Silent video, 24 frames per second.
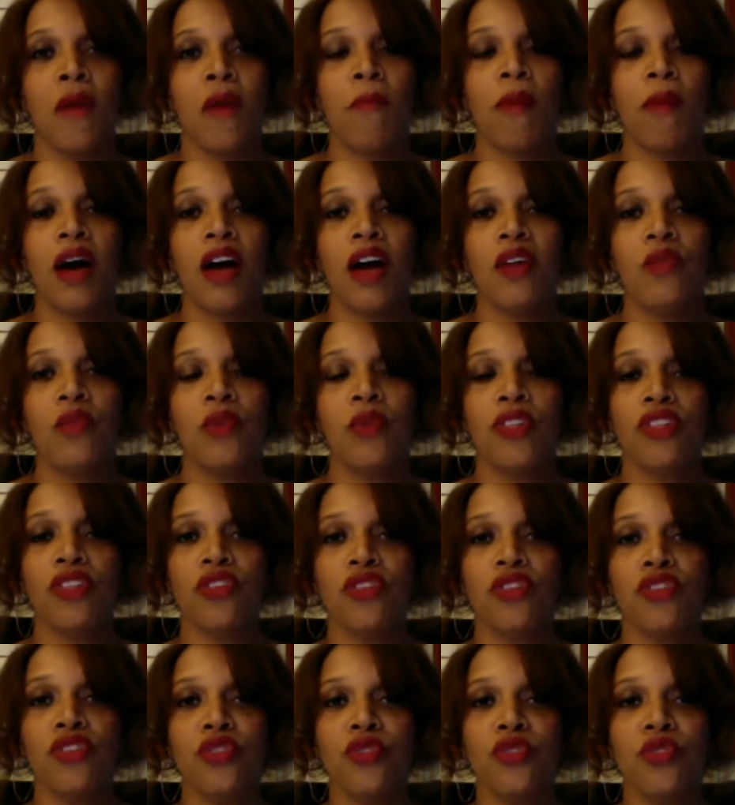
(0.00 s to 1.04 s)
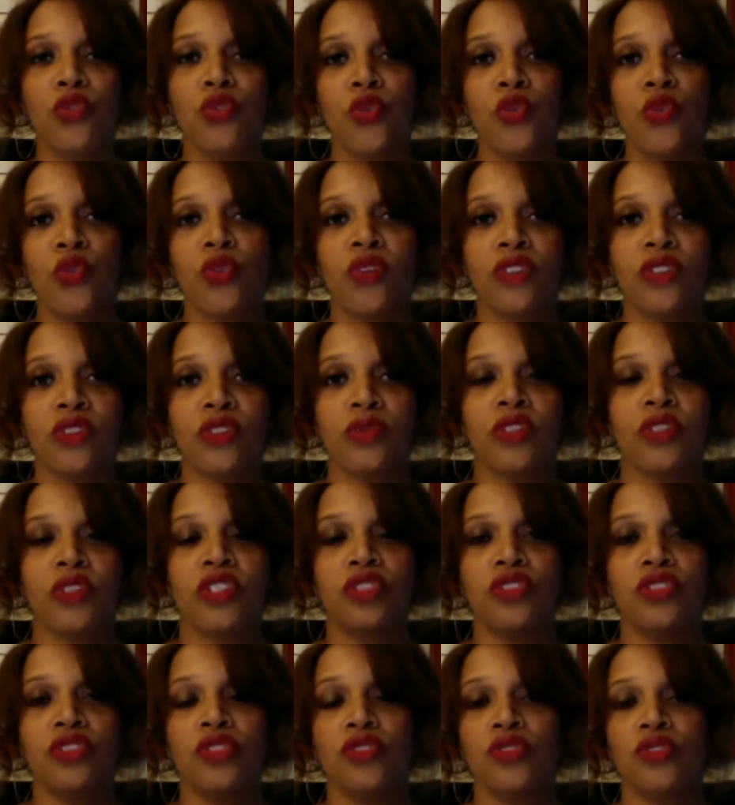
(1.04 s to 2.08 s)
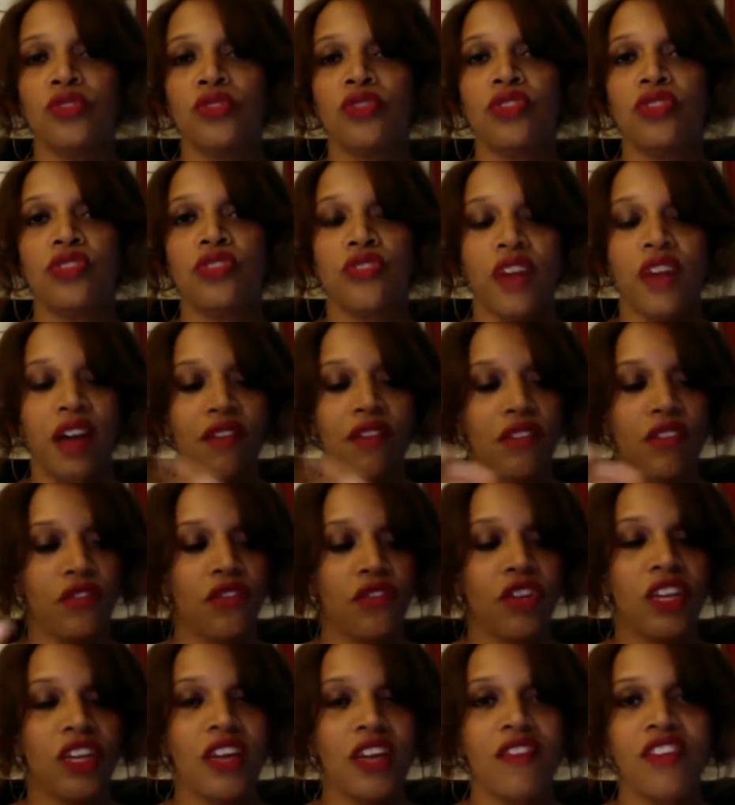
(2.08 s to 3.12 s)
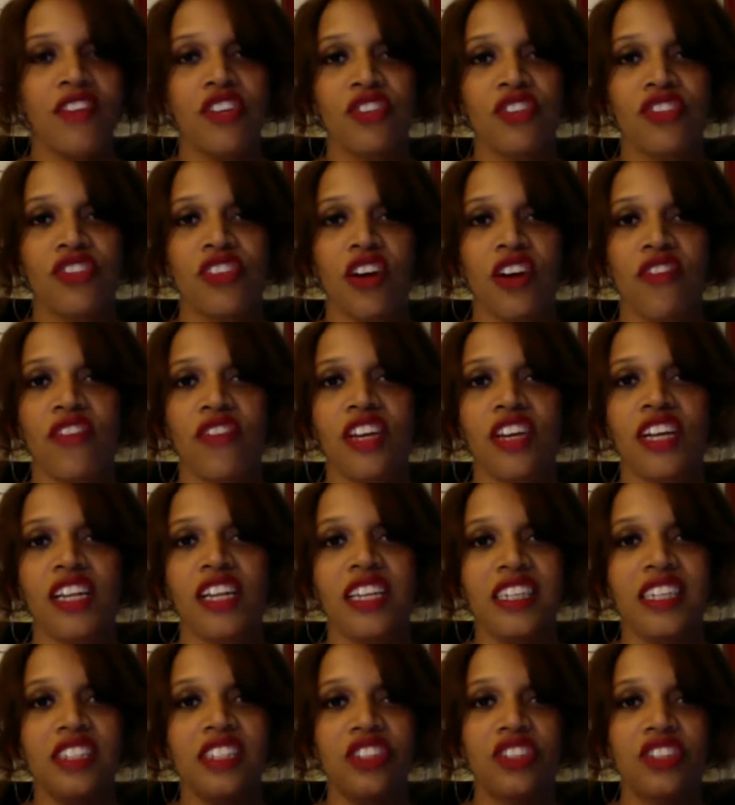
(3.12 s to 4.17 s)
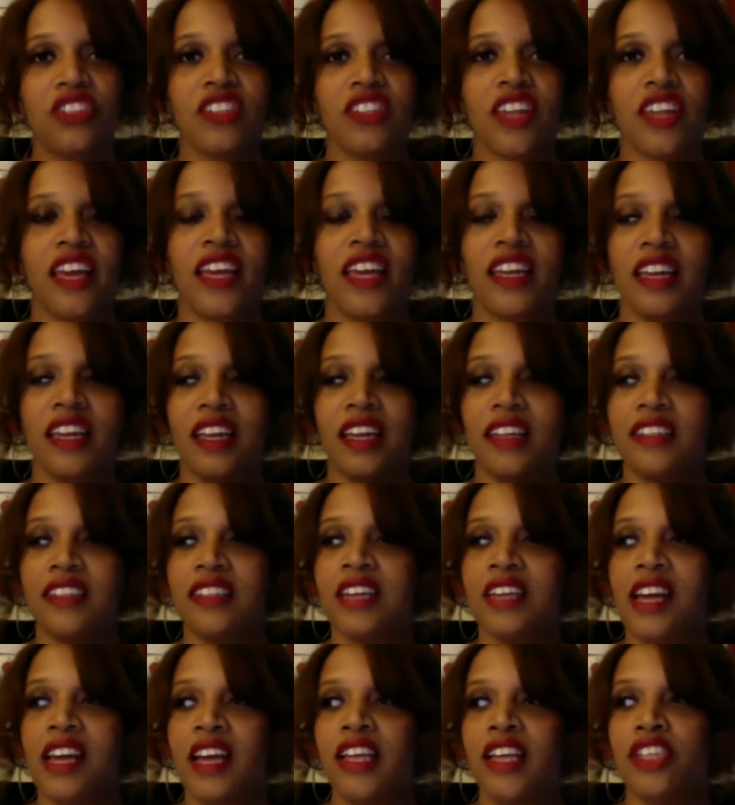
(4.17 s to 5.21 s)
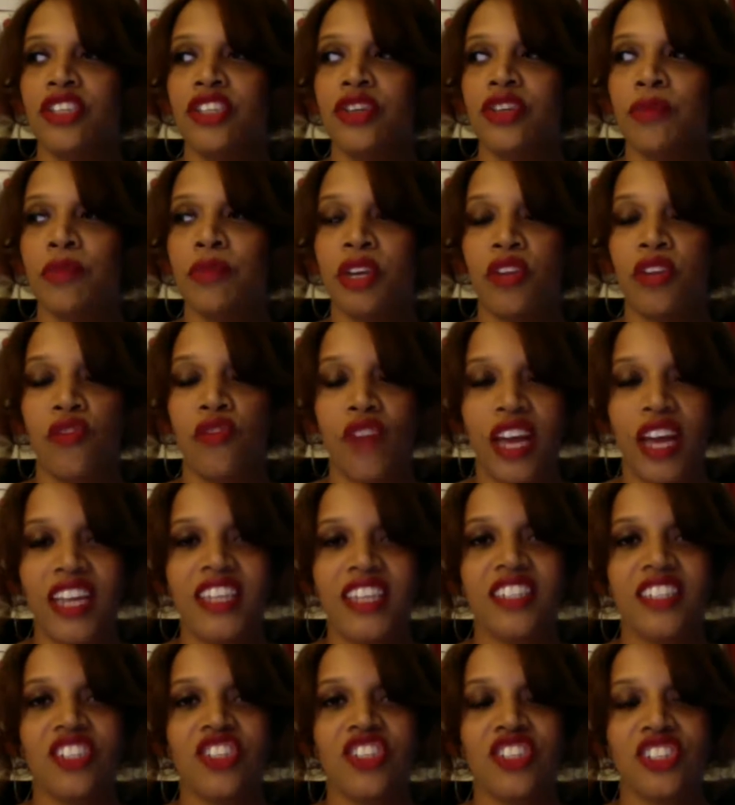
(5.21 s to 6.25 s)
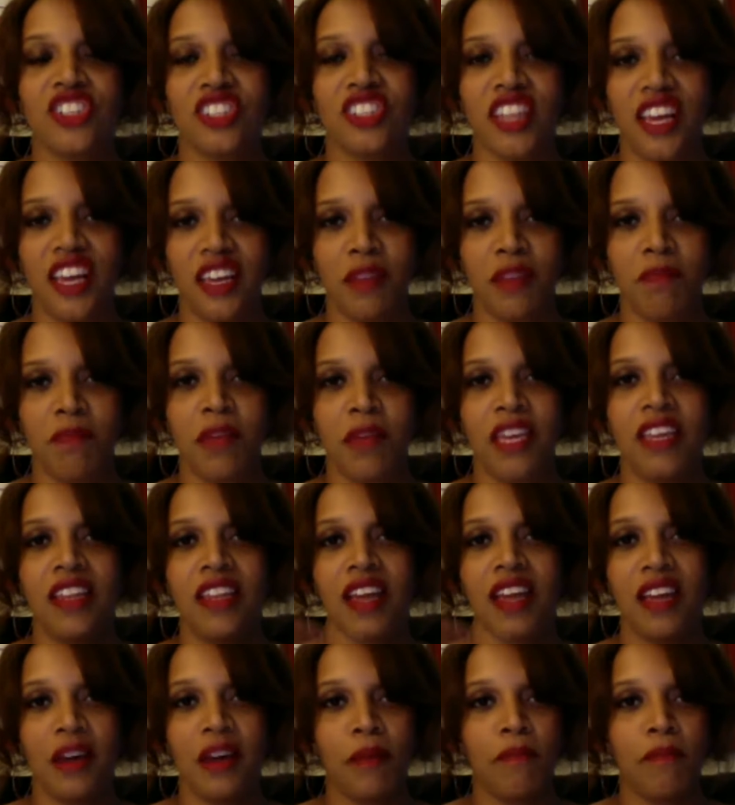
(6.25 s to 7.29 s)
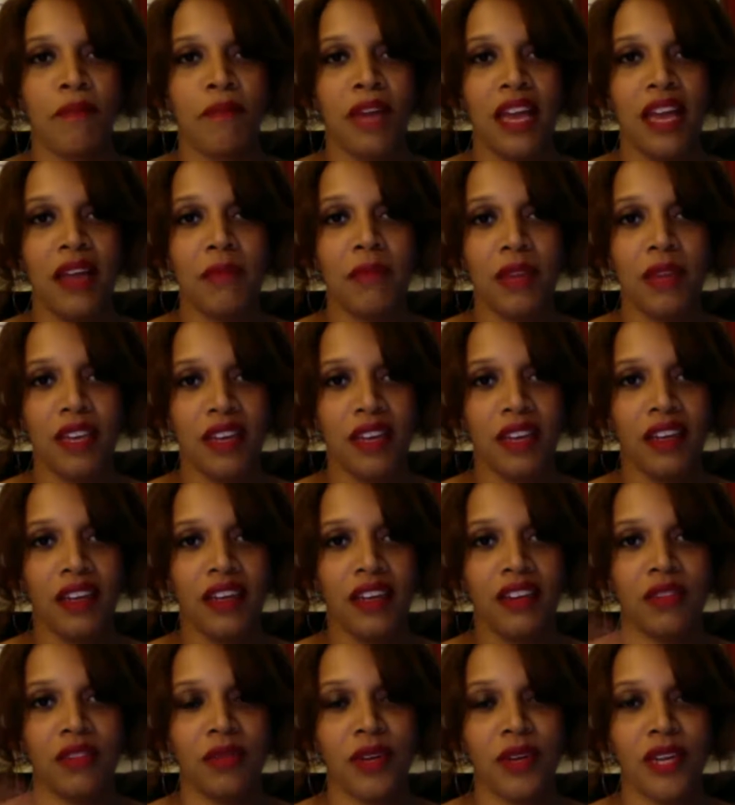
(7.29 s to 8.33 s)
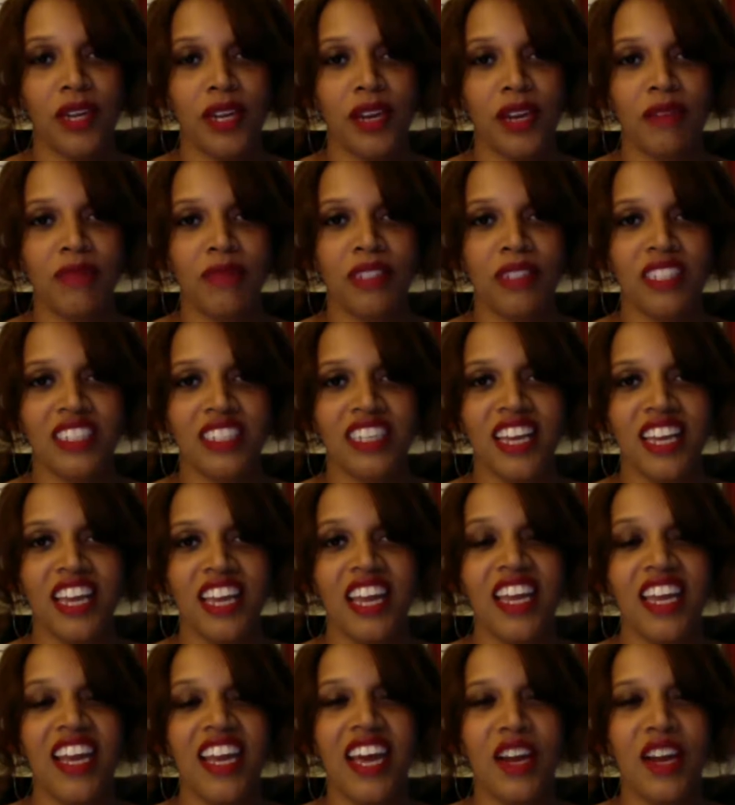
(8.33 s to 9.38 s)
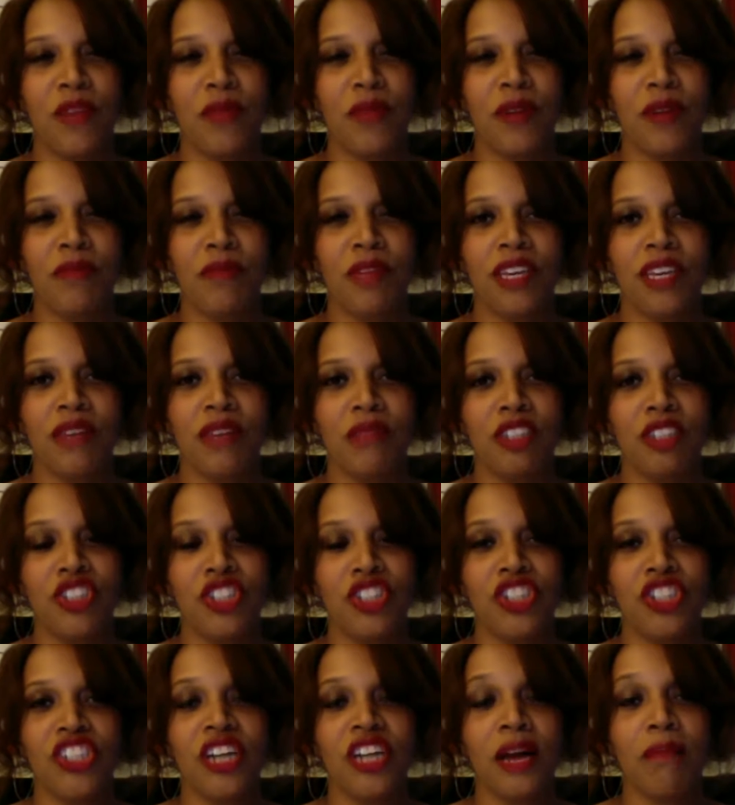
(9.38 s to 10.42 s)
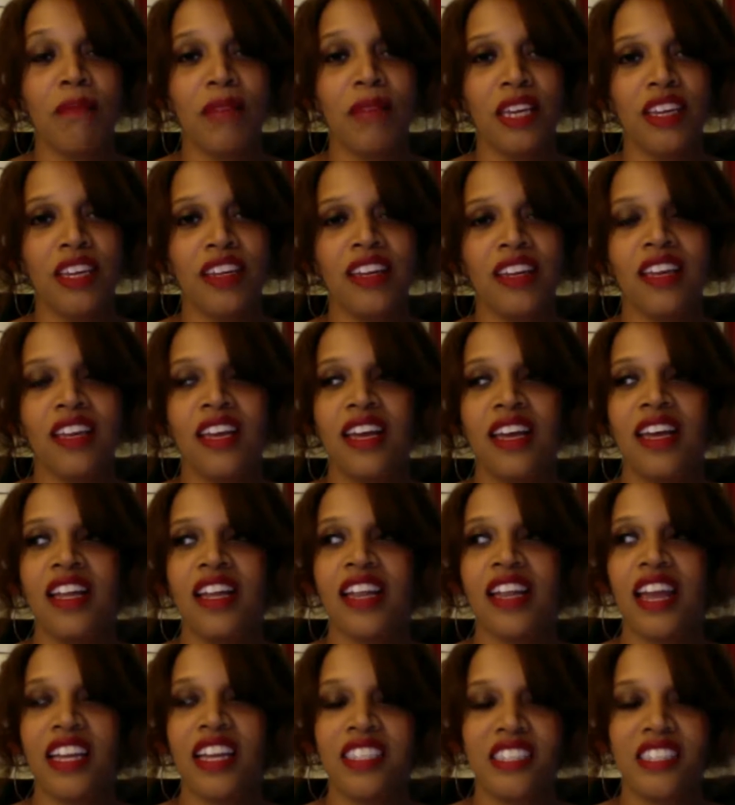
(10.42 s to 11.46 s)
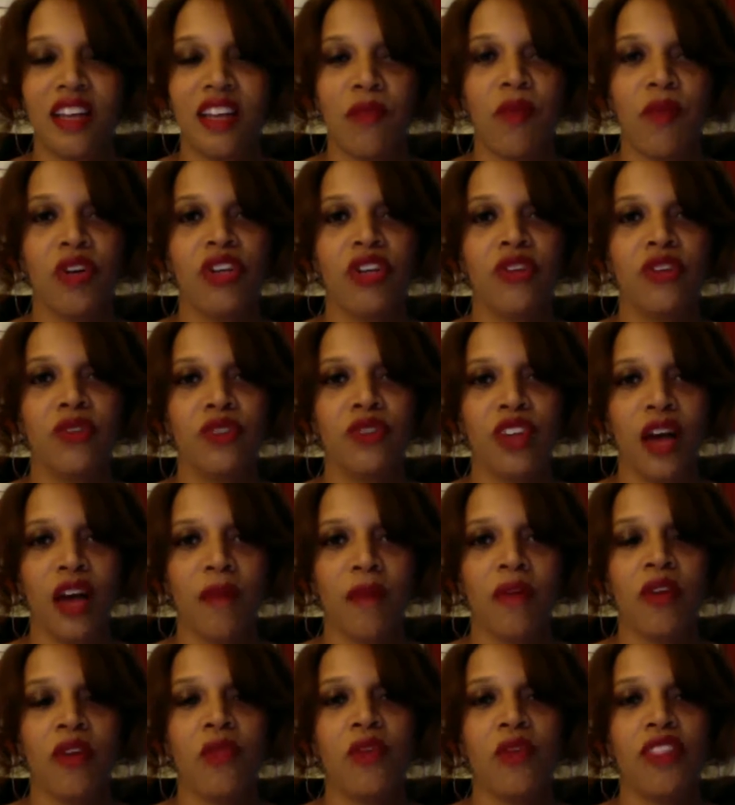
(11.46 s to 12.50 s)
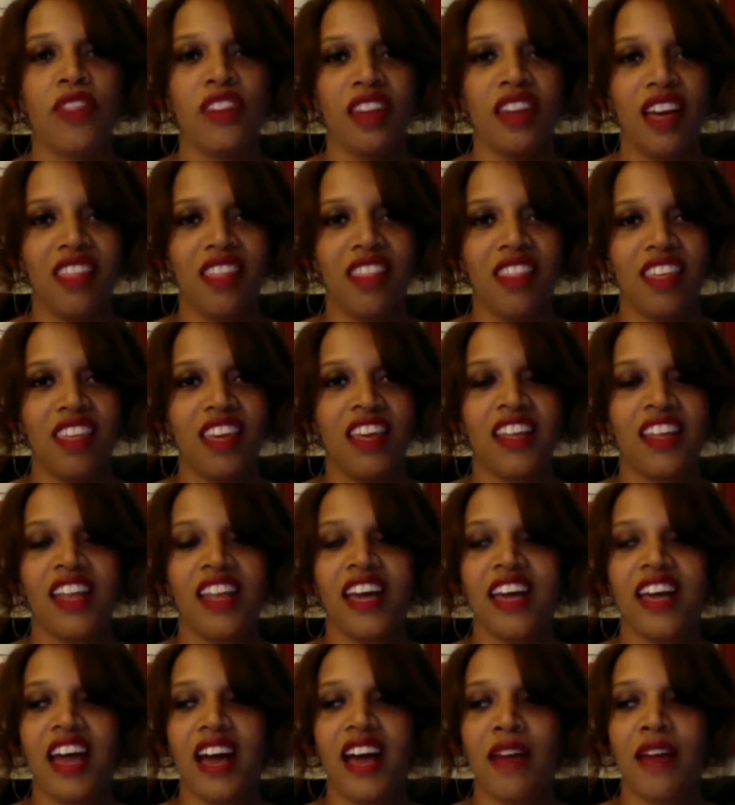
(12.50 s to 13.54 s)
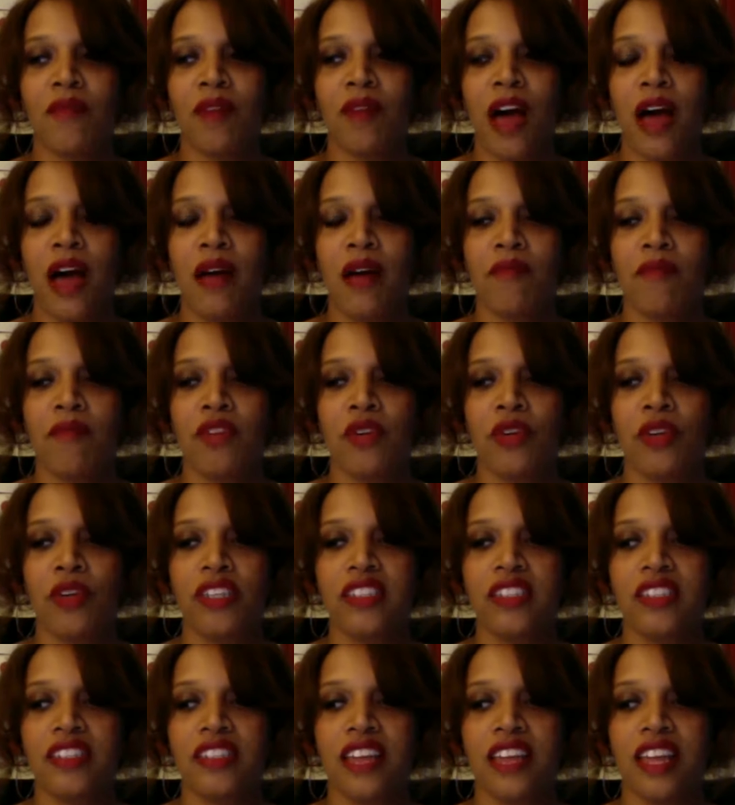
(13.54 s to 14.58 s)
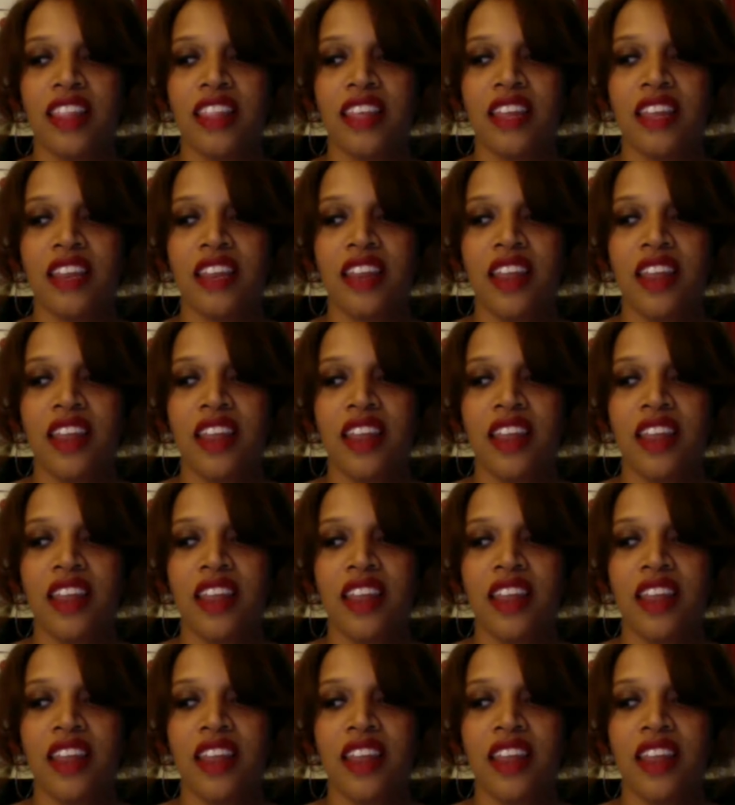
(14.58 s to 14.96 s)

But with your new tools, of having forgiven yourself and cleaned your slate and, you know, being ready to just like be like a baby when it comes to dating. And I don't mean be immature. I mean, like someone who's coming with nothing. Like I'm going to say that